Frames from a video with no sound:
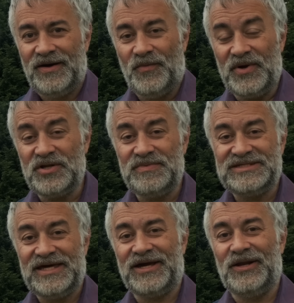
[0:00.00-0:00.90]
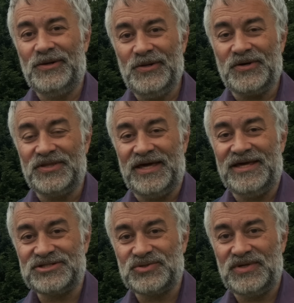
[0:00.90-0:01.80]
We're going to be taking a look at the
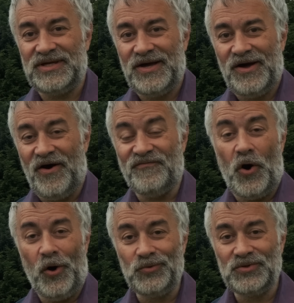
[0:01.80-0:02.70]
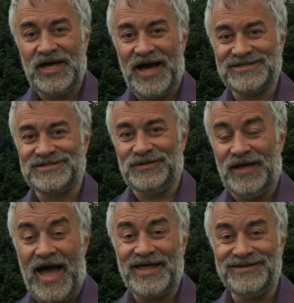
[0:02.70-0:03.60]
history of Hull Castle
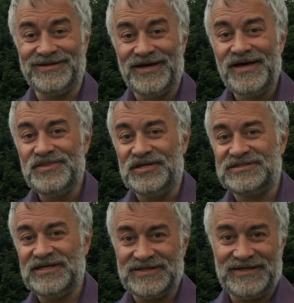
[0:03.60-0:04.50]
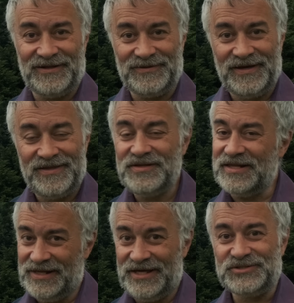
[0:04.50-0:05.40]
and the citadel that
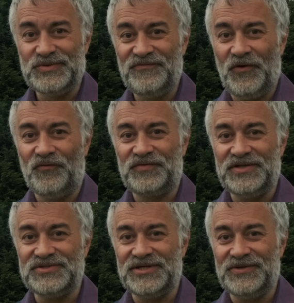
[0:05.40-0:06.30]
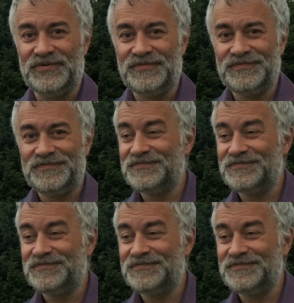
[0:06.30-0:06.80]
it later evolved into.